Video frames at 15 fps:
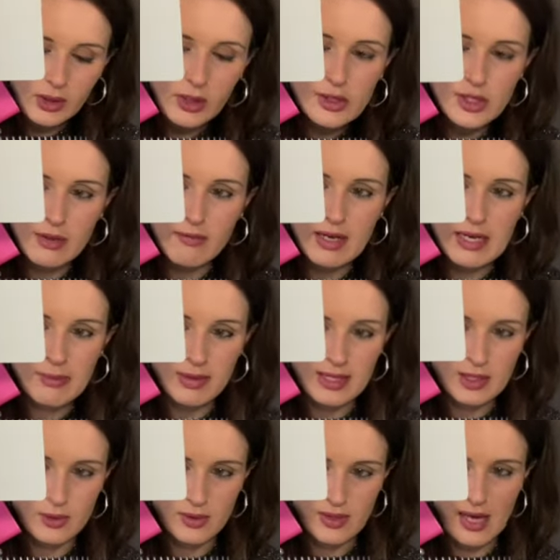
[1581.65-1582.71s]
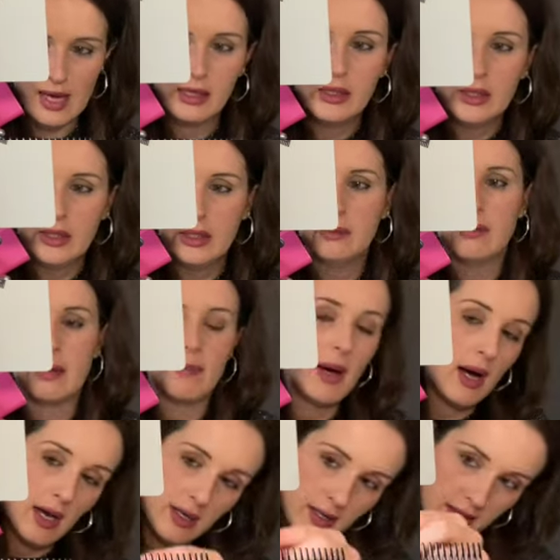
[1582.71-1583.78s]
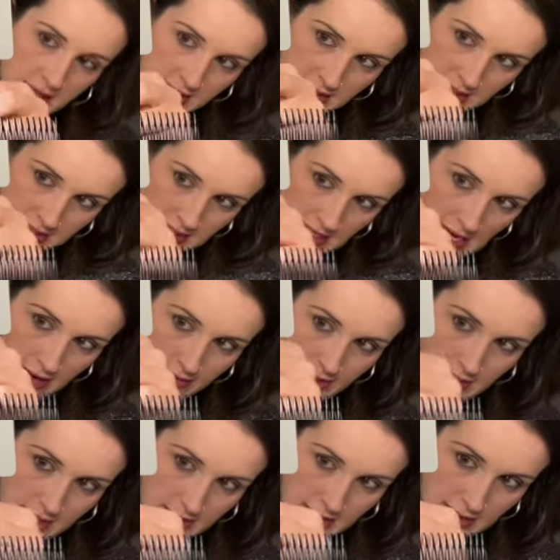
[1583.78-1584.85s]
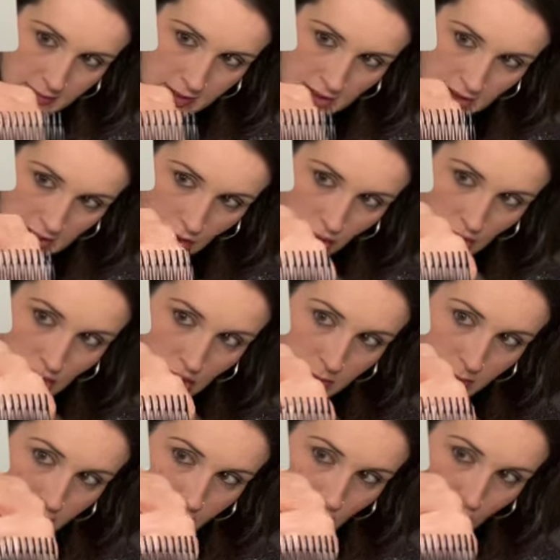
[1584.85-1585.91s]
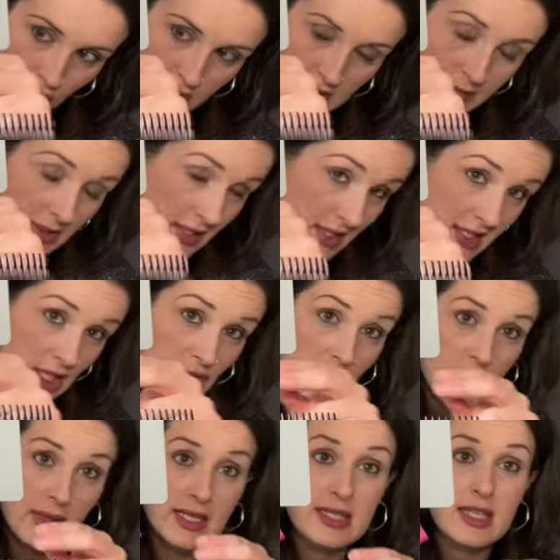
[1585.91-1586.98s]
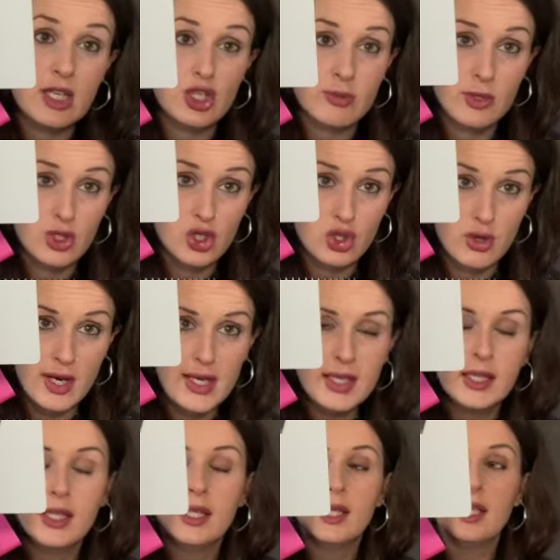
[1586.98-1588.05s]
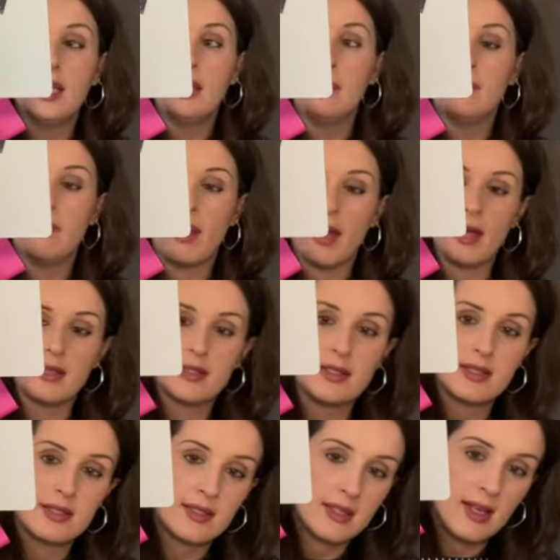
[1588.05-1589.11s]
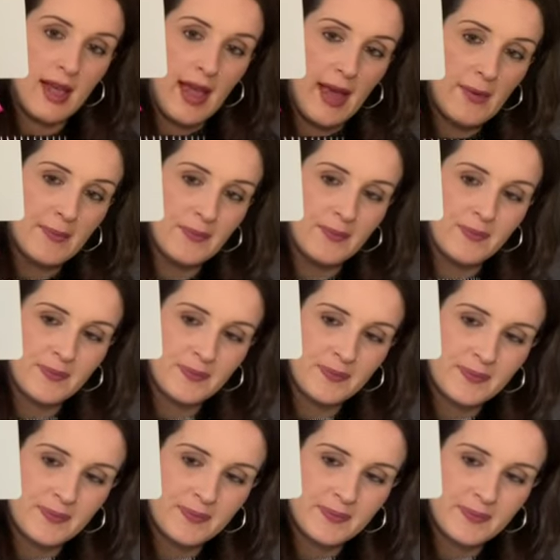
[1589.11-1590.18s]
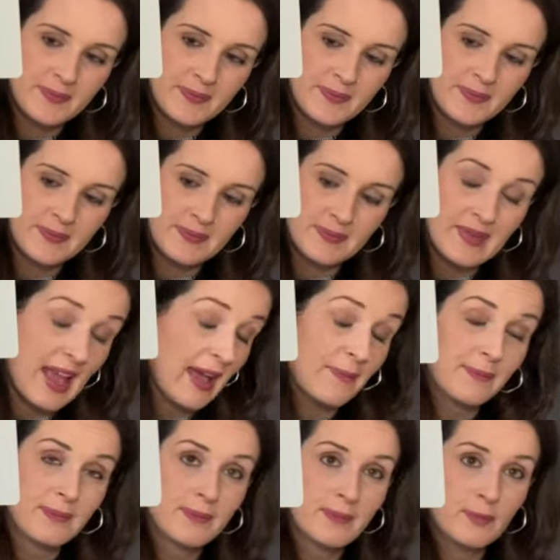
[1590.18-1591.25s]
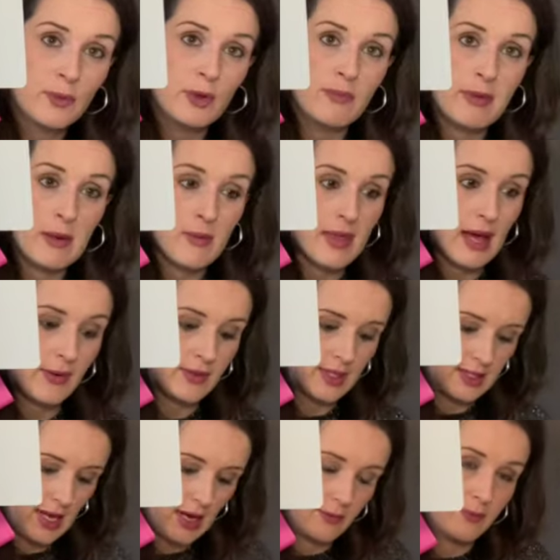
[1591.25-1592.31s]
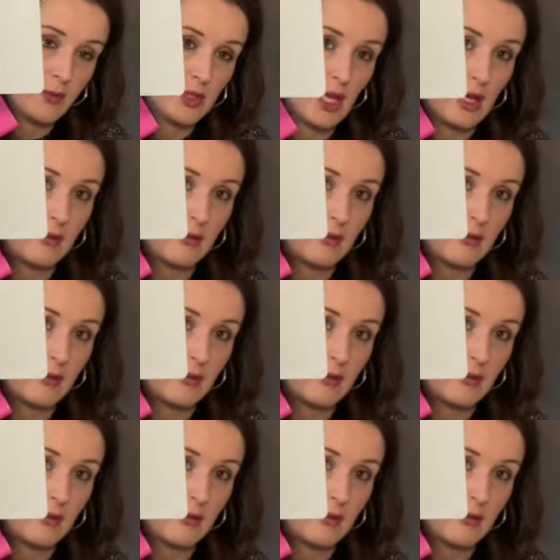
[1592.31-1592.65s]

So really pleased with that. My partner thinks he's hilarious as because I got it just before Christmas. It's actually my Stitchmas tree, but yeah, wouldn't be without it now. So